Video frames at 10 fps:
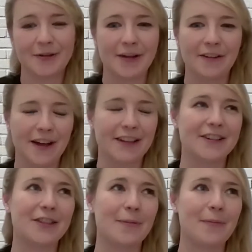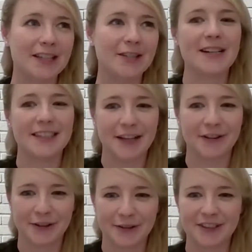I found the best way to get
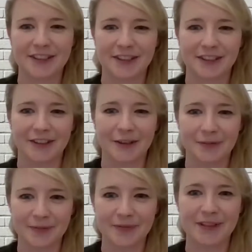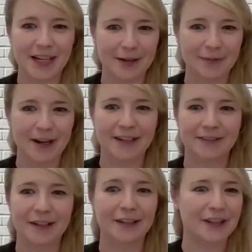through is to, you know, celebrate
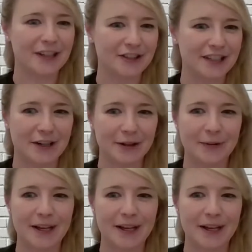little victories along the way.